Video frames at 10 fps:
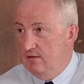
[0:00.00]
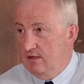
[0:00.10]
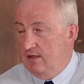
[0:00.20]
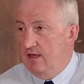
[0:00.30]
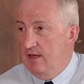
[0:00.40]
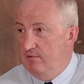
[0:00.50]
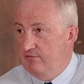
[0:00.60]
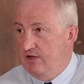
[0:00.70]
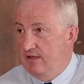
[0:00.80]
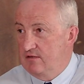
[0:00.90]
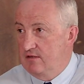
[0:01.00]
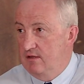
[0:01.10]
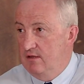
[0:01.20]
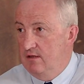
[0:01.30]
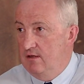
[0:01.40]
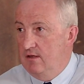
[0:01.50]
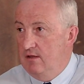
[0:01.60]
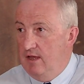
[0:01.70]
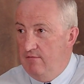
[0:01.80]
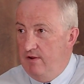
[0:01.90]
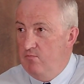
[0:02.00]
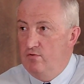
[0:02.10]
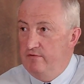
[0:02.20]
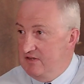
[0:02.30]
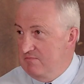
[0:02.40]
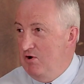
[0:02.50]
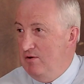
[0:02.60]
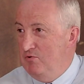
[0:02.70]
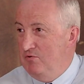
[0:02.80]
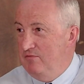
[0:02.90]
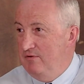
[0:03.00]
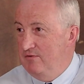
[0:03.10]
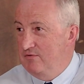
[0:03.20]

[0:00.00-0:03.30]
like a game of chess, every move is a small move.